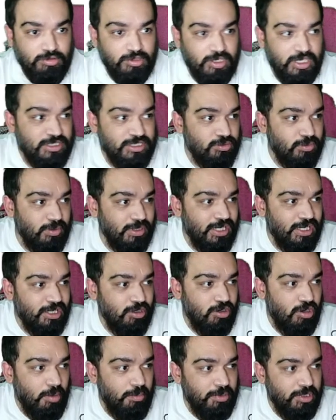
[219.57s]
let's quickly
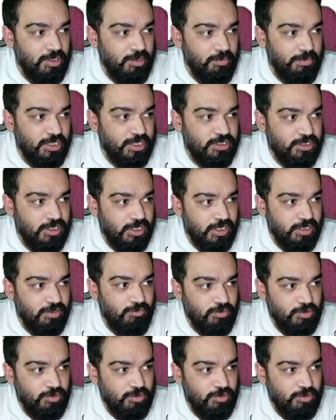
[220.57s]
copy the page link.